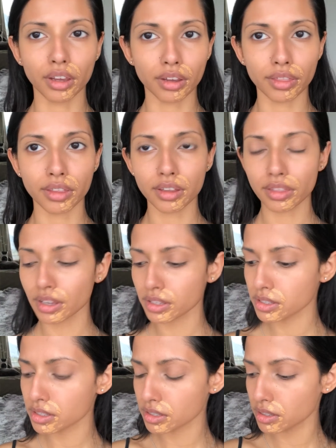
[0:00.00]
I think
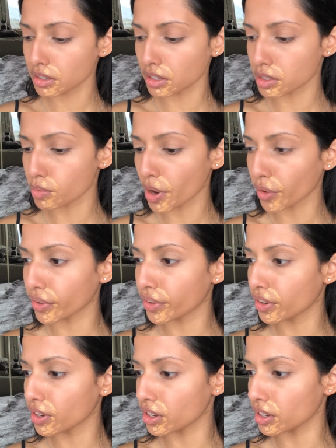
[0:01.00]
that's about
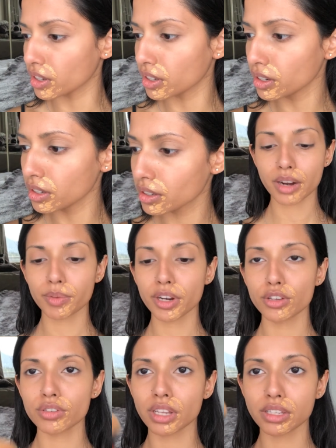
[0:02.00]
good. I'm going to
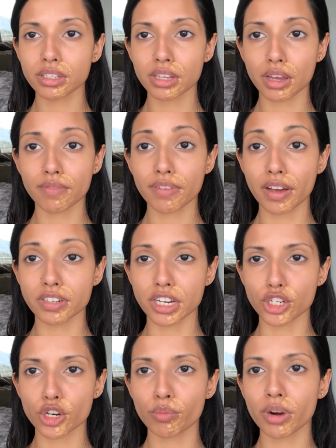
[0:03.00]
use that same
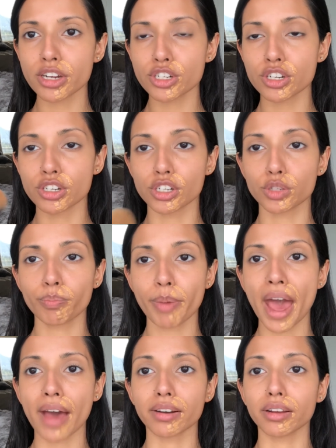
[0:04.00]
foundation brush to just
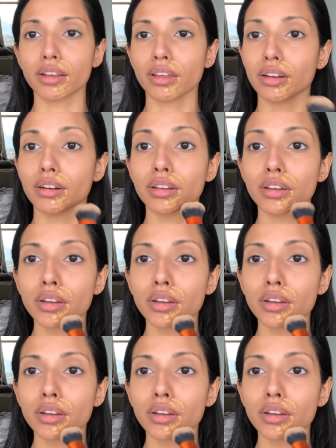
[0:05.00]
pat it in.